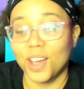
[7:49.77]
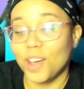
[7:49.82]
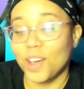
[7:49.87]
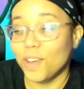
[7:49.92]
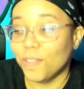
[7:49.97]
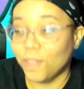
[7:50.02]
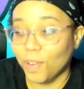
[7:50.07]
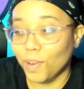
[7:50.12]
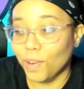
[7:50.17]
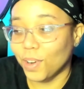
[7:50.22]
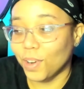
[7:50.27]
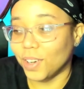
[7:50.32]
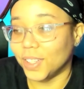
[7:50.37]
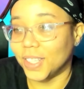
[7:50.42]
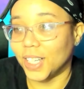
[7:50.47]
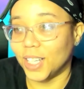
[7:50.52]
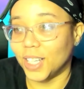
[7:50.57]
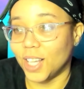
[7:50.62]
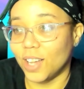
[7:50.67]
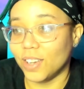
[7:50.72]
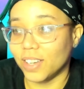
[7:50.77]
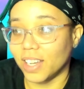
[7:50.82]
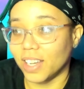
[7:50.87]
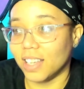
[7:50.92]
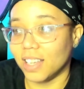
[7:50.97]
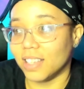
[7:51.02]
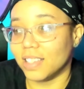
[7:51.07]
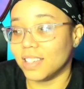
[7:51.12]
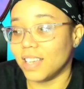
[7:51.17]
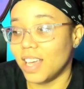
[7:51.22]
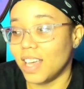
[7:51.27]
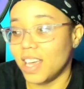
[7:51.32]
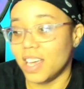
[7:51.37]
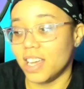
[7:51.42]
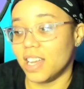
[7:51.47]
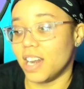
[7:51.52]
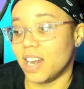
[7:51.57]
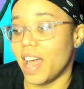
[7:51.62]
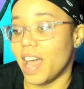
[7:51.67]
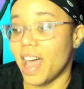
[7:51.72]
for the longest,
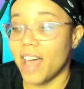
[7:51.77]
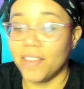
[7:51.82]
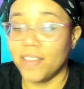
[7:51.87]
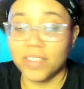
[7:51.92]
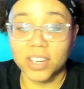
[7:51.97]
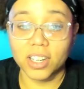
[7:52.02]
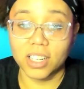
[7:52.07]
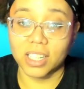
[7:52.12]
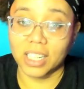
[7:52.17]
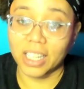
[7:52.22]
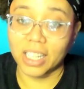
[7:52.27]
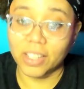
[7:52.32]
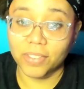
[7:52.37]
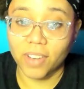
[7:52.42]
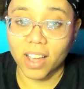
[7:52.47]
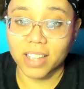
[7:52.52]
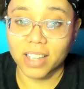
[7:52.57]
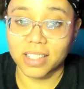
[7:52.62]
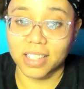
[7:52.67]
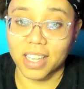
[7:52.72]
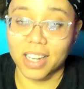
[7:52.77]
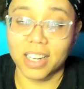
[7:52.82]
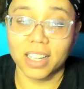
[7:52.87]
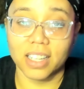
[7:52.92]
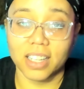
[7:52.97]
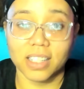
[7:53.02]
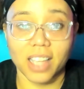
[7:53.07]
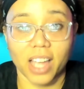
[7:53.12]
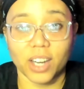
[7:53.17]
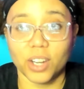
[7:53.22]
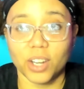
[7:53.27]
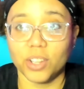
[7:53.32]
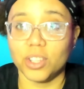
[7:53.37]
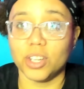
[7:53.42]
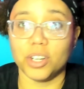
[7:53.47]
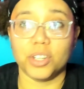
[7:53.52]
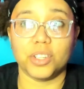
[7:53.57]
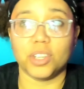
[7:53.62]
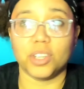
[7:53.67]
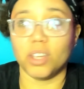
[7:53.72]
and I have it on the default settings. I know
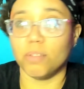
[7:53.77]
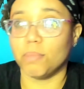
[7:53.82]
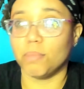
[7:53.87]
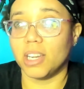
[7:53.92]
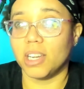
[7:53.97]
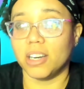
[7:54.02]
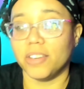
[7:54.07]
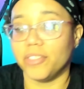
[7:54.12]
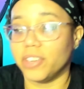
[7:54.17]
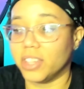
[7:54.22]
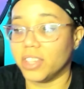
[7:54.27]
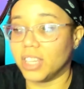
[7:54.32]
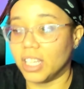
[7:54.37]
there's so many different